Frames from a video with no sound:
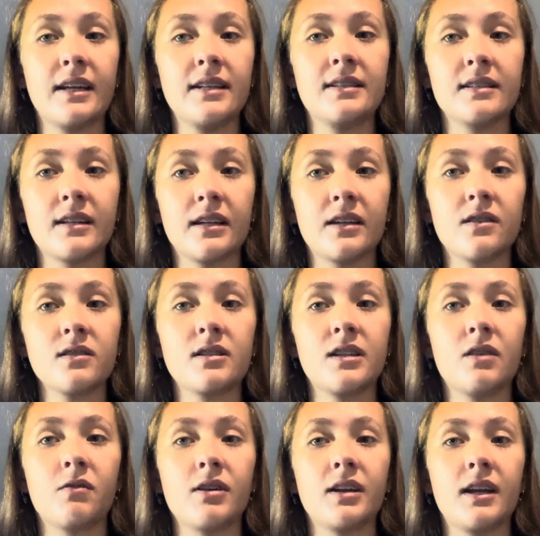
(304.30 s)
skills they
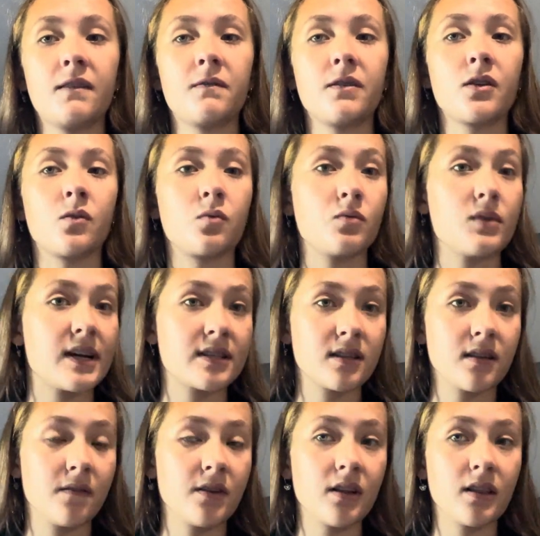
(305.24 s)
will need for the rest
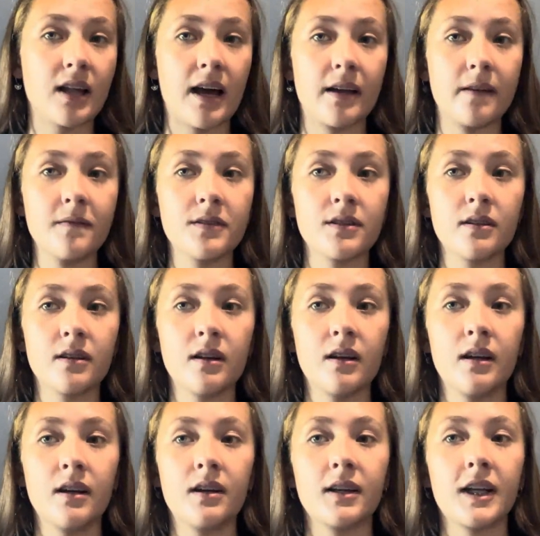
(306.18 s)
of their lives,
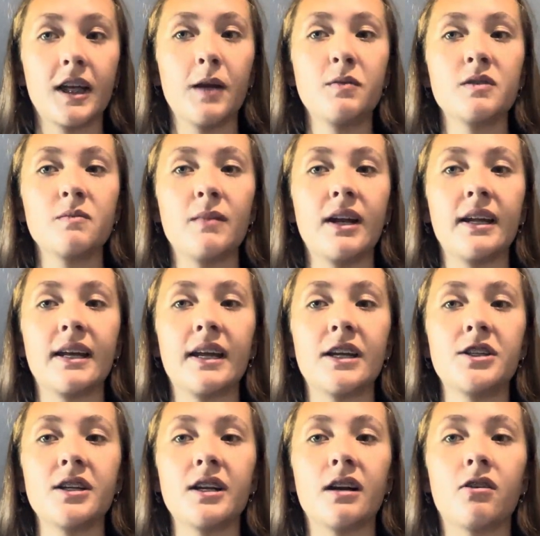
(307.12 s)
keeps
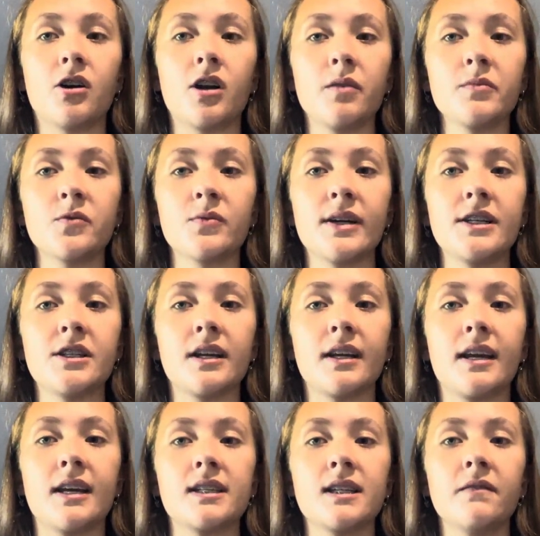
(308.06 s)
medication at arm's reach in
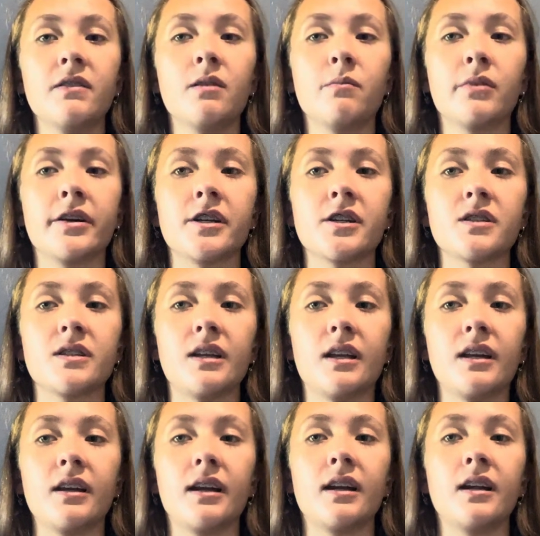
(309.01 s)
case of an
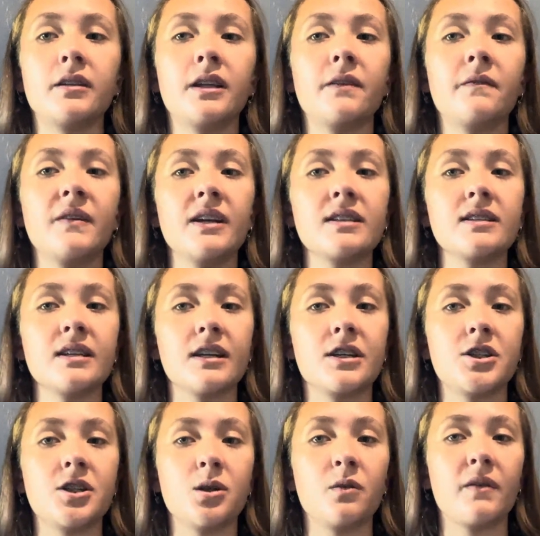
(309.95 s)
emergency, and alleviates the
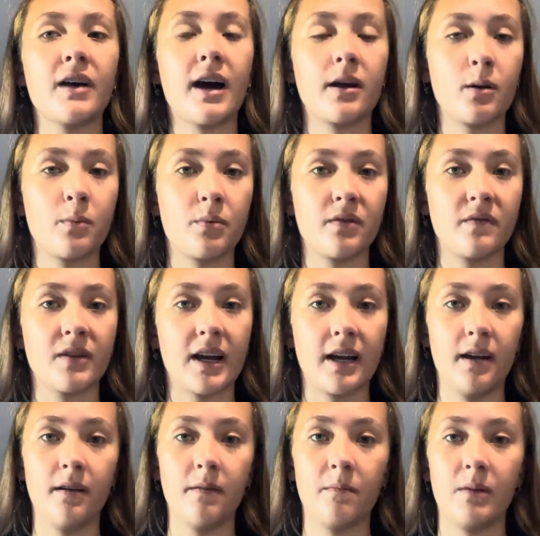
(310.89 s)
issue of how to
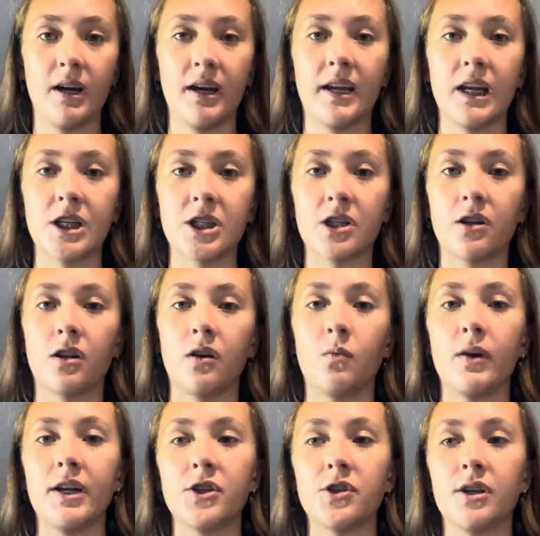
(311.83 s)
provide medication on
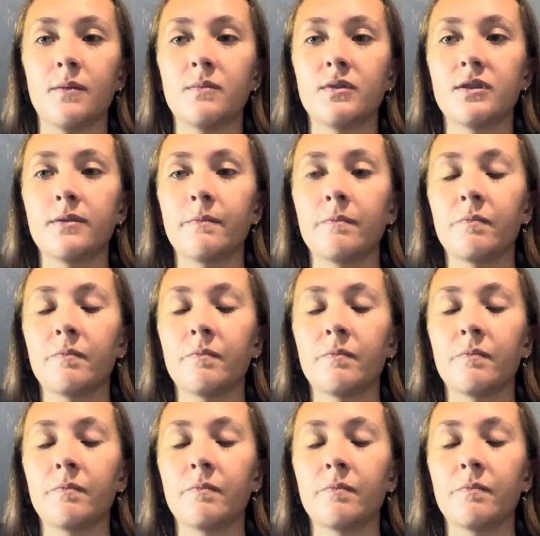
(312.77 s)
away trips.